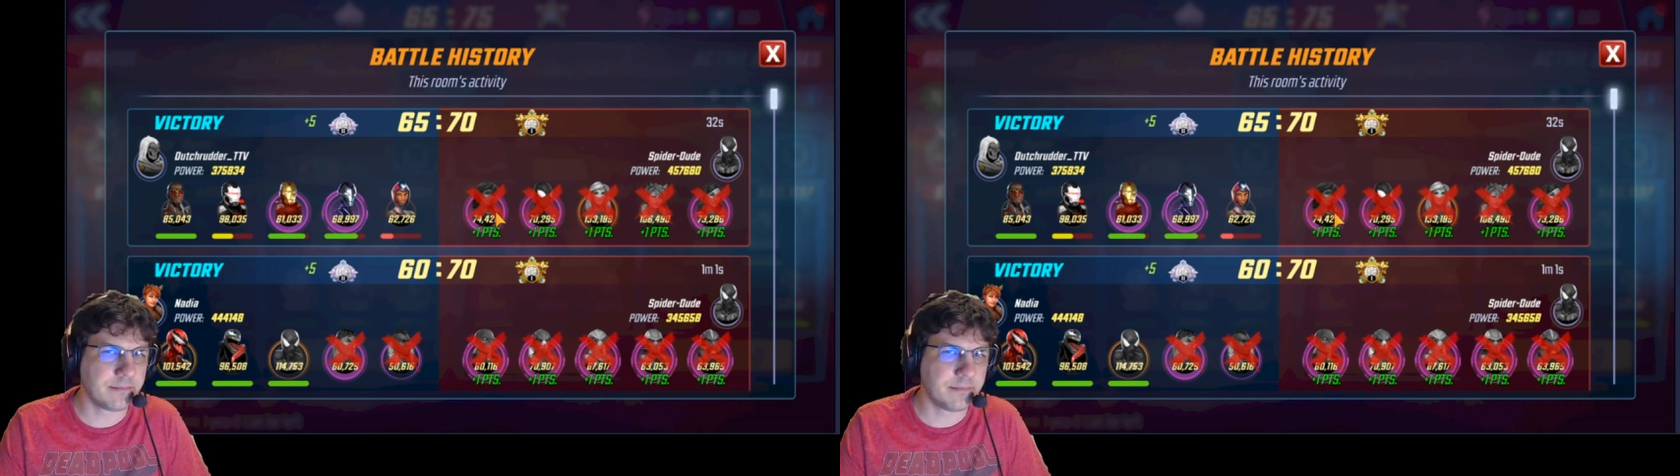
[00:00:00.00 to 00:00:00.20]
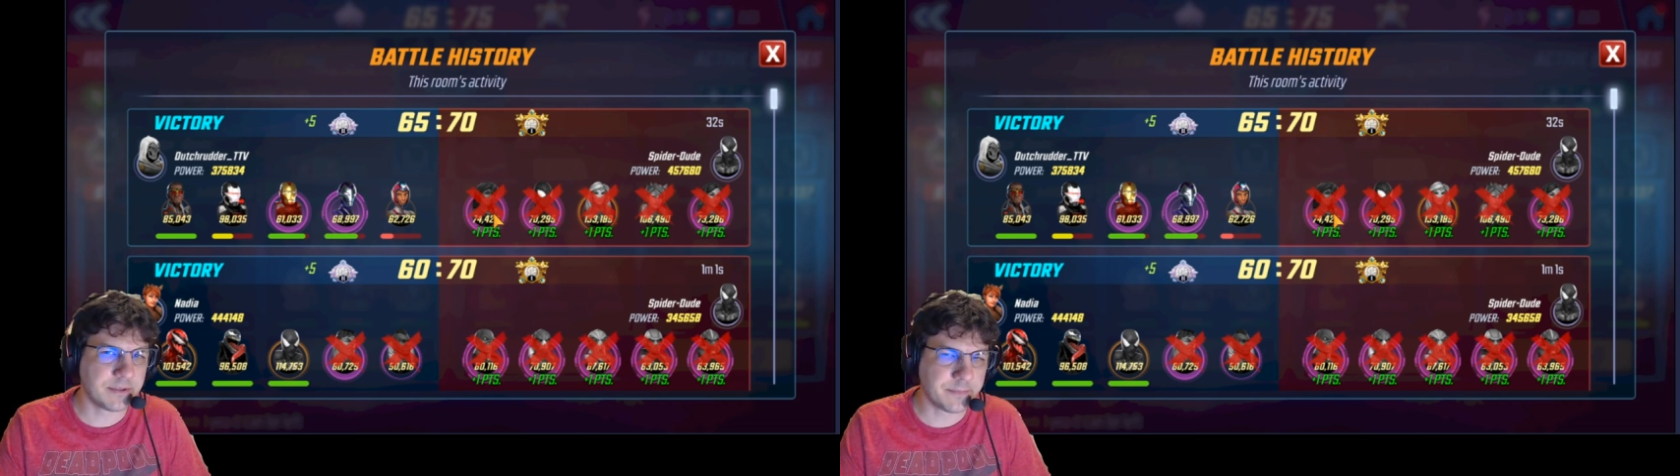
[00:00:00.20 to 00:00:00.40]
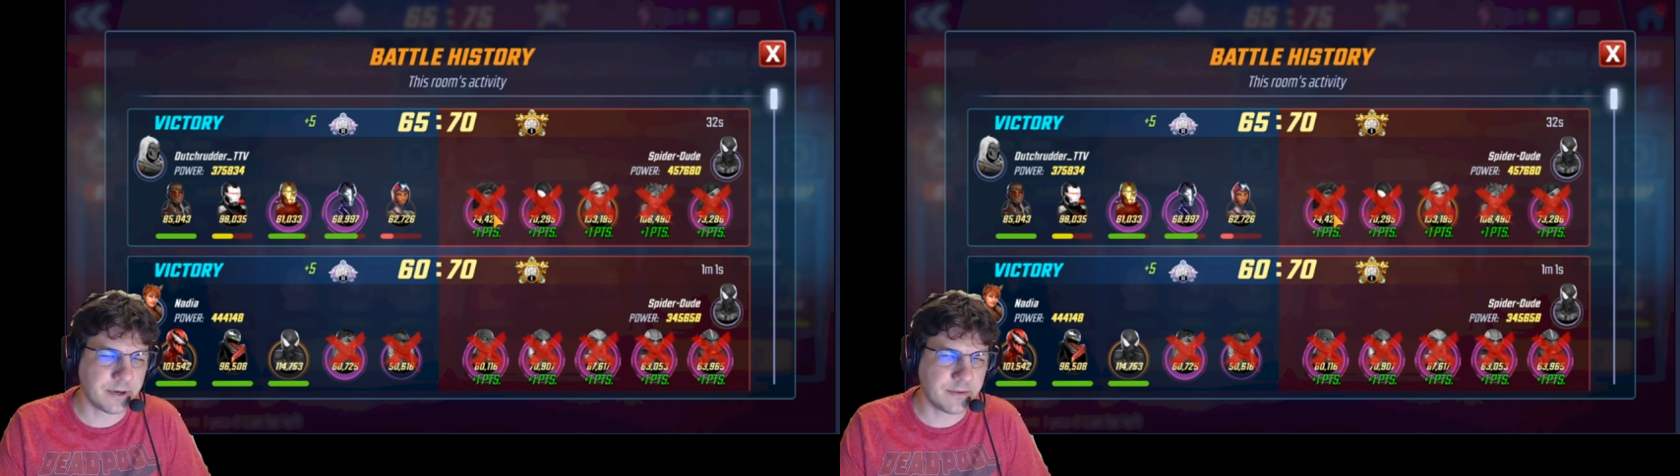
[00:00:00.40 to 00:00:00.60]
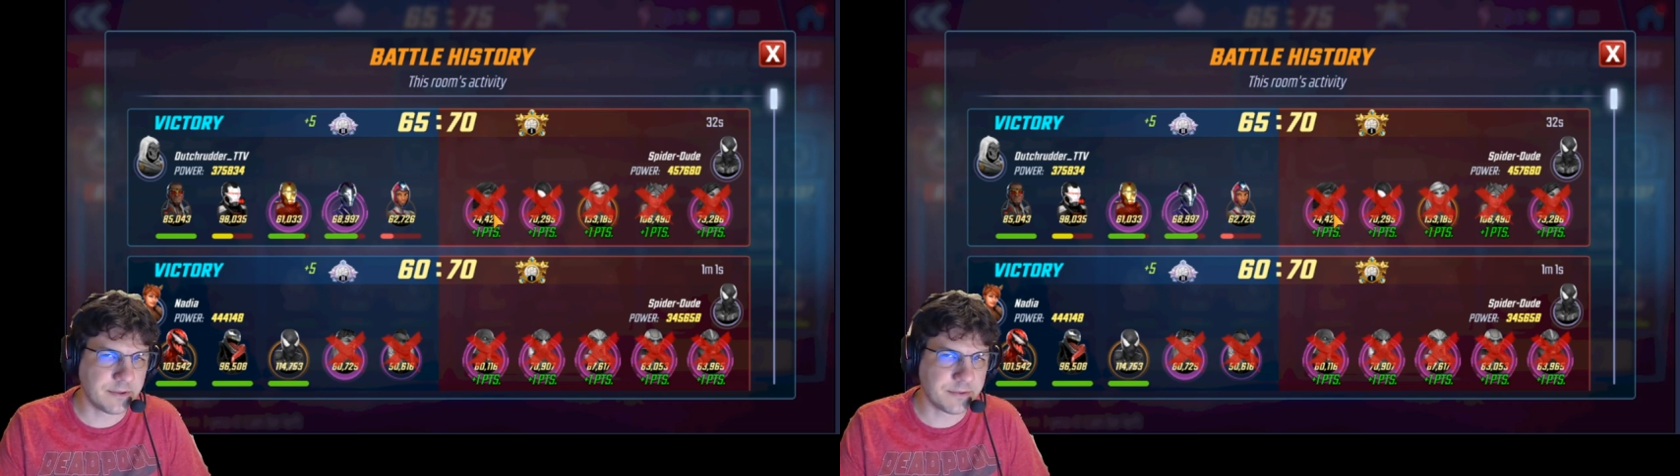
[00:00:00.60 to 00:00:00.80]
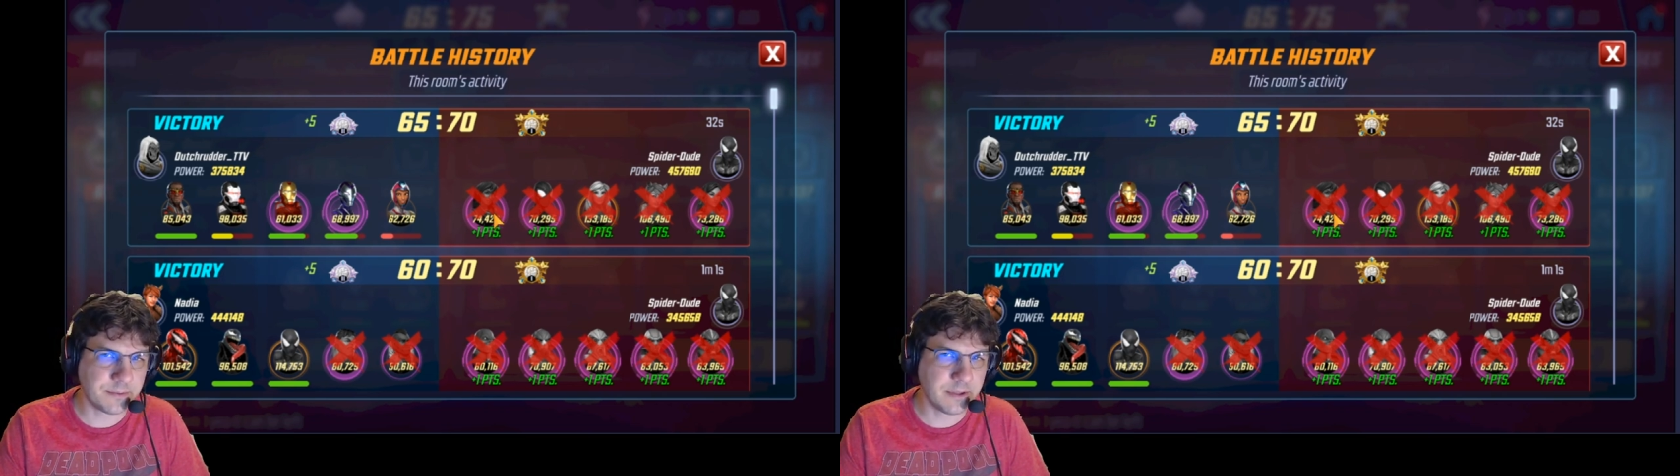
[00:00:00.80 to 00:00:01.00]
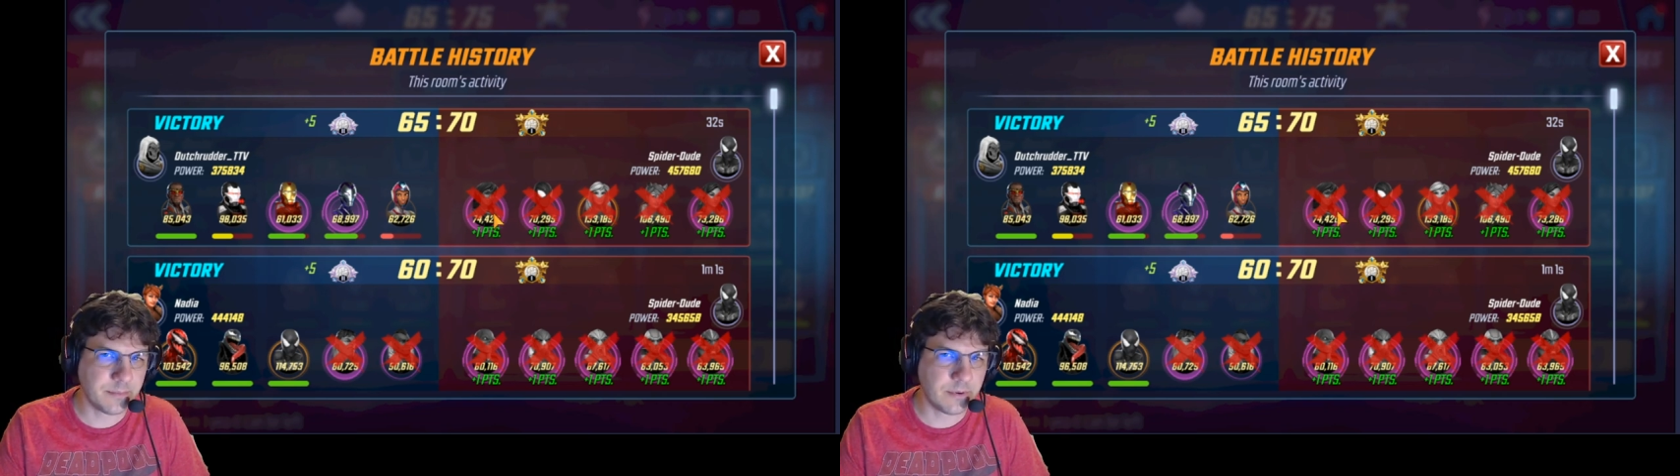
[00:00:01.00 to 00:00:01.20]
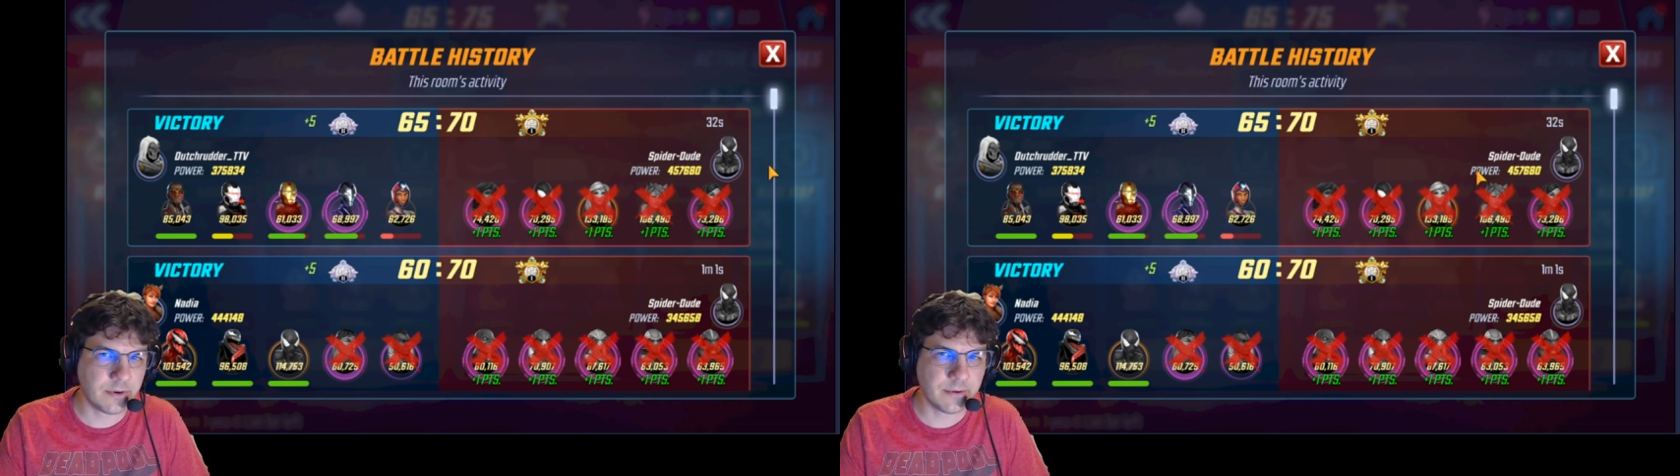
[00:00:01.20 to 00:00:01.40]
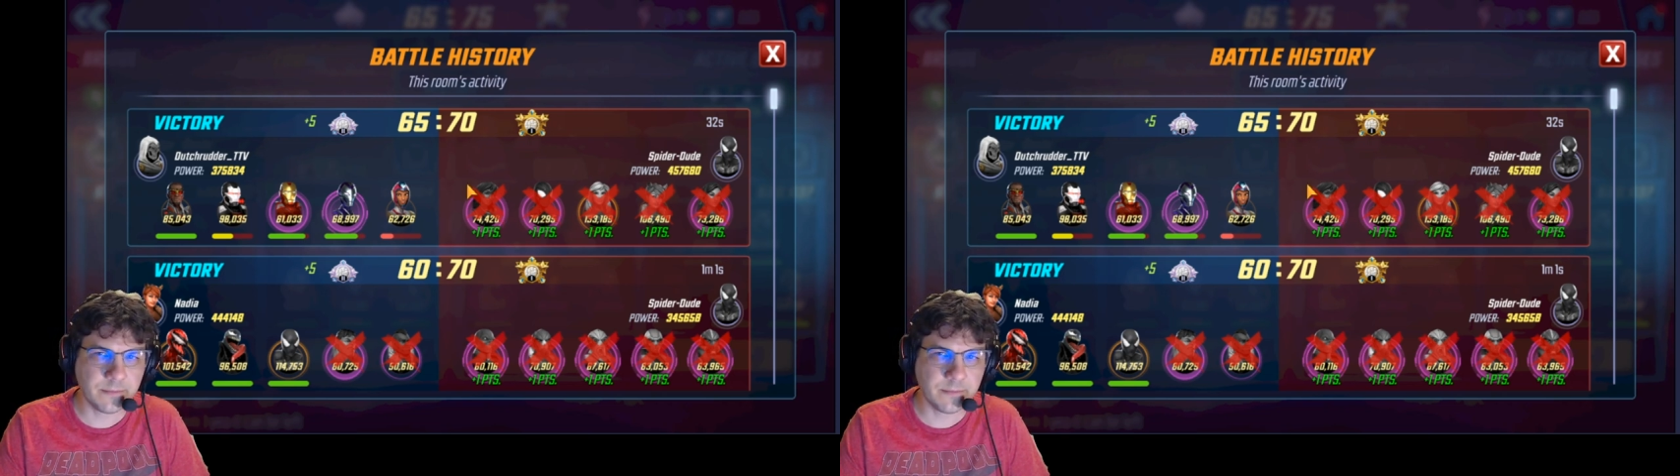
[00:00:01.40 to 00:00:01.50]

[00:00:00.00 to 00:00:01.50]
Miss Marvel is really important